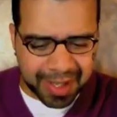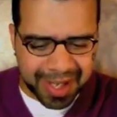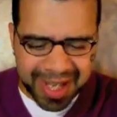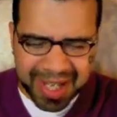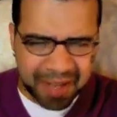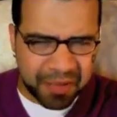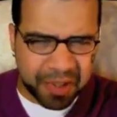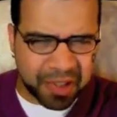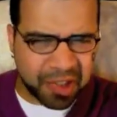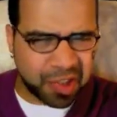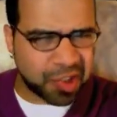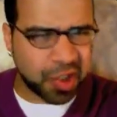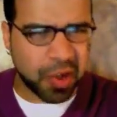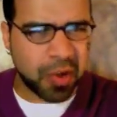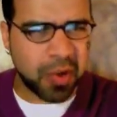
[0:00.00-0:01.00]
I never
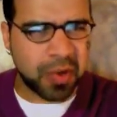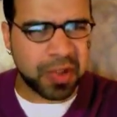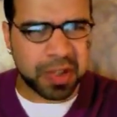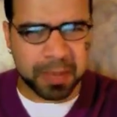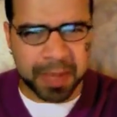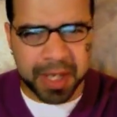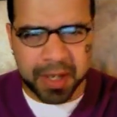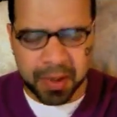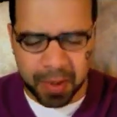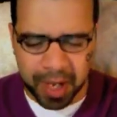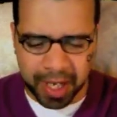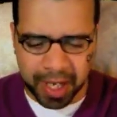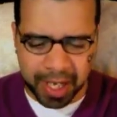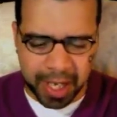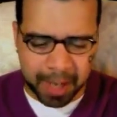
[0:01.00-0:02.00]
chose to be who
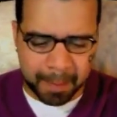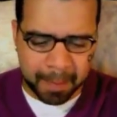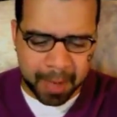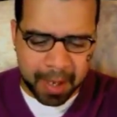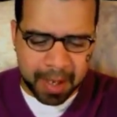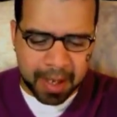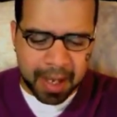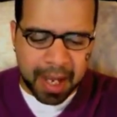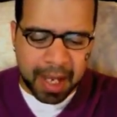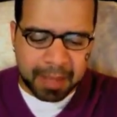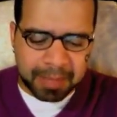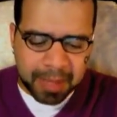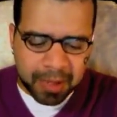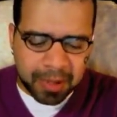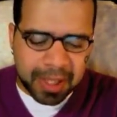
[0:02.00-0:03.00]
I am. I
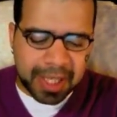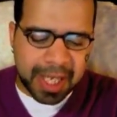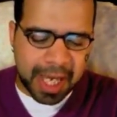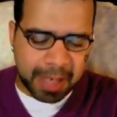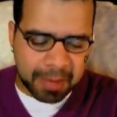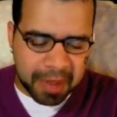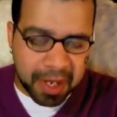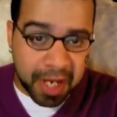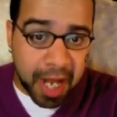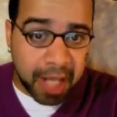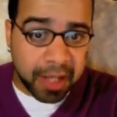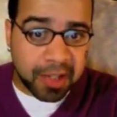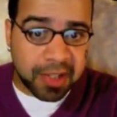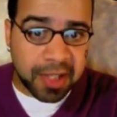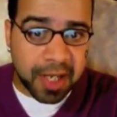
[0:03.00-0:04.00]
merely came to the
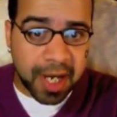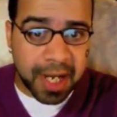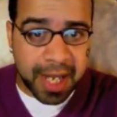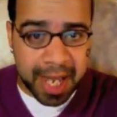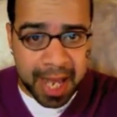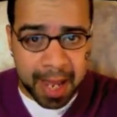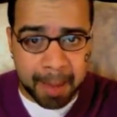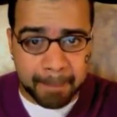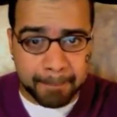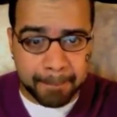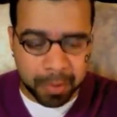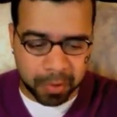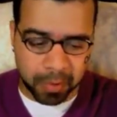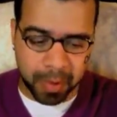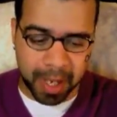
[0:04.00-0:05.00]
knowledge that I am
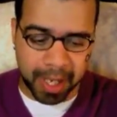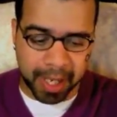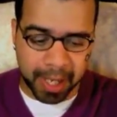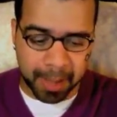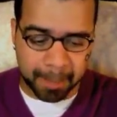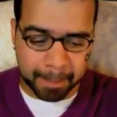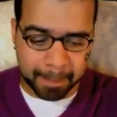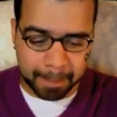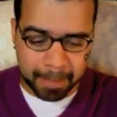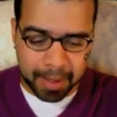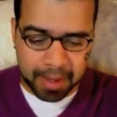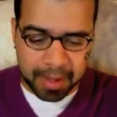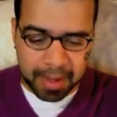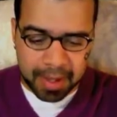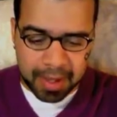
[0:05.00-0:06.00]
who I am.
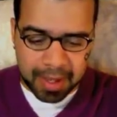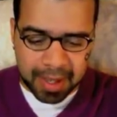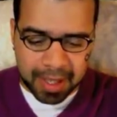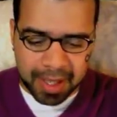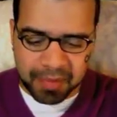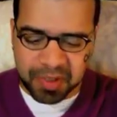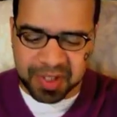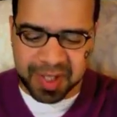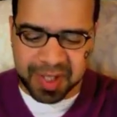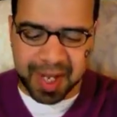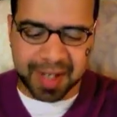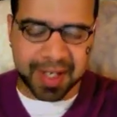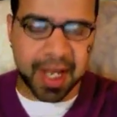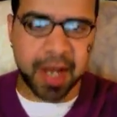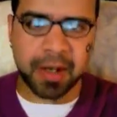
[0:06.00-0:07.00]
I never
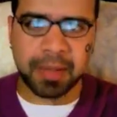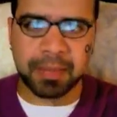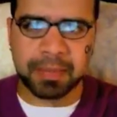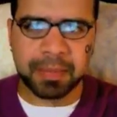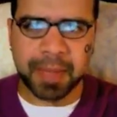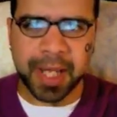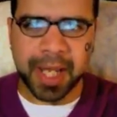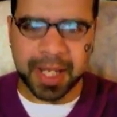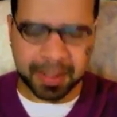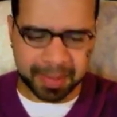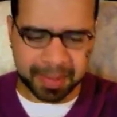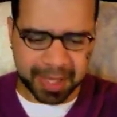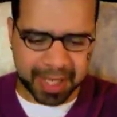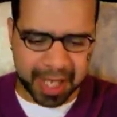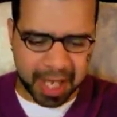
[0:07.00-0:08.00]
sat down and planned to
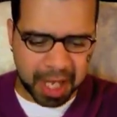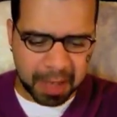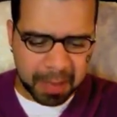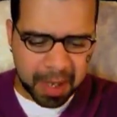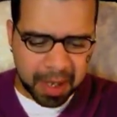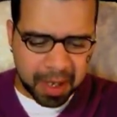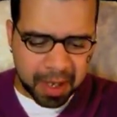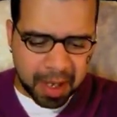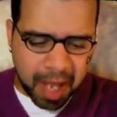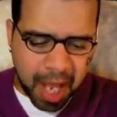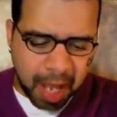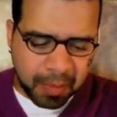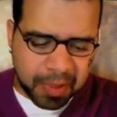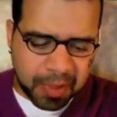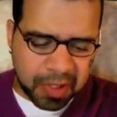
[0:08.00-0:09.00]
be gay.
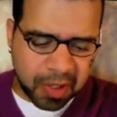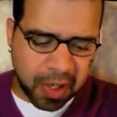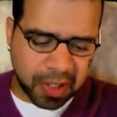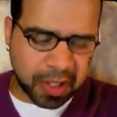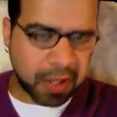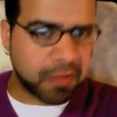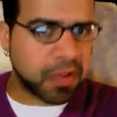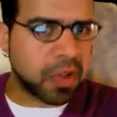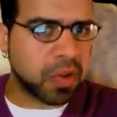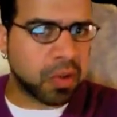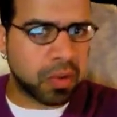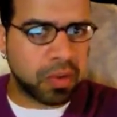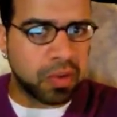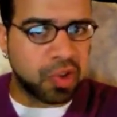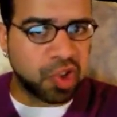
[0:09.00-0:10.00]
I was taught that if you
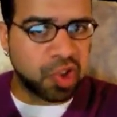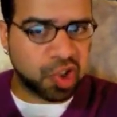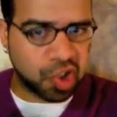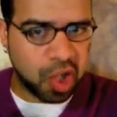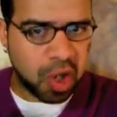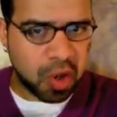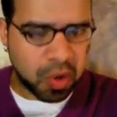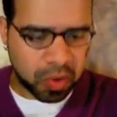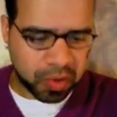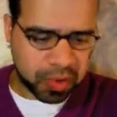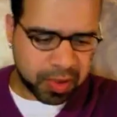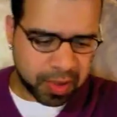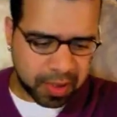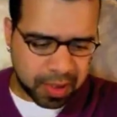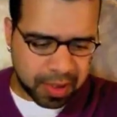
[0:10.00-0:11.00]

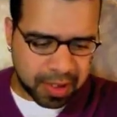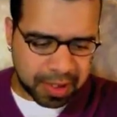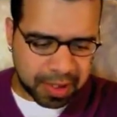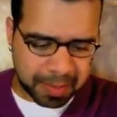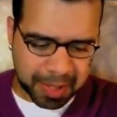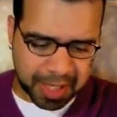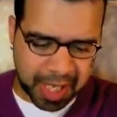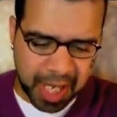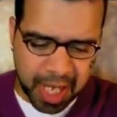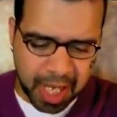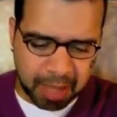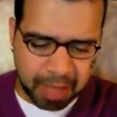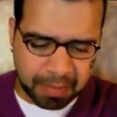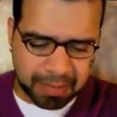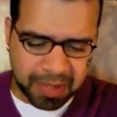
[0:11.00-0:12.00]
chose to be
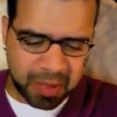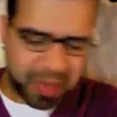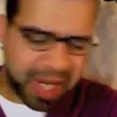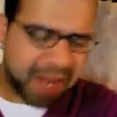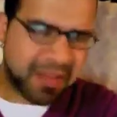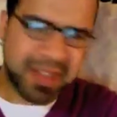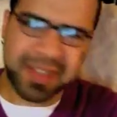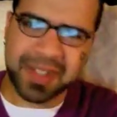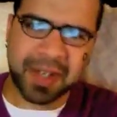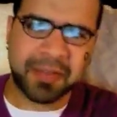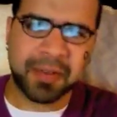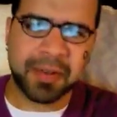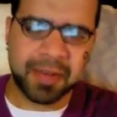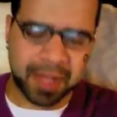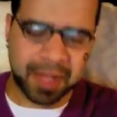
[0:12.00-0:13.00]
gay, you would have to
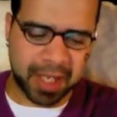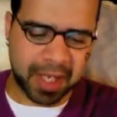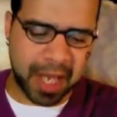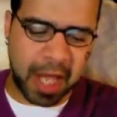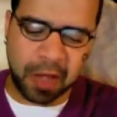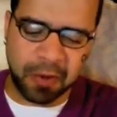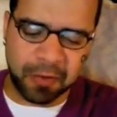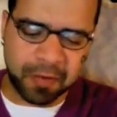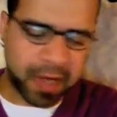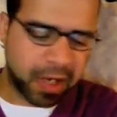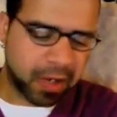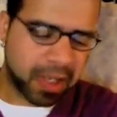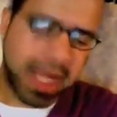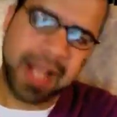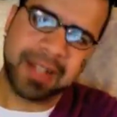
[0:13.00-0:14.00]
suffer the
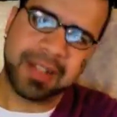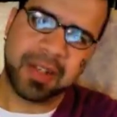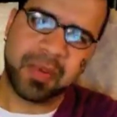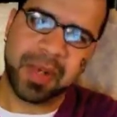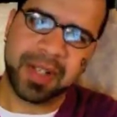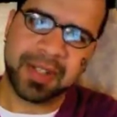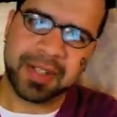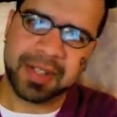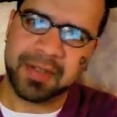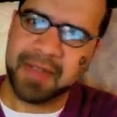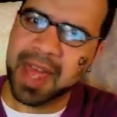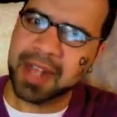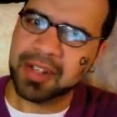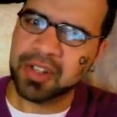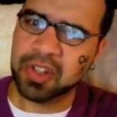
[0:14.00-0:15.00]
hellfire consequences of
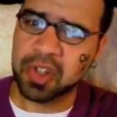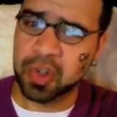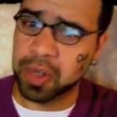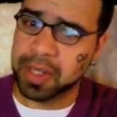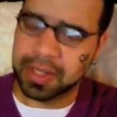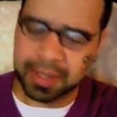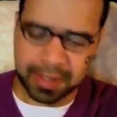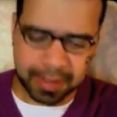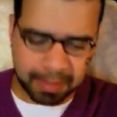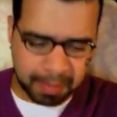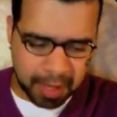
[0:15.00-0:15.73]
that choice.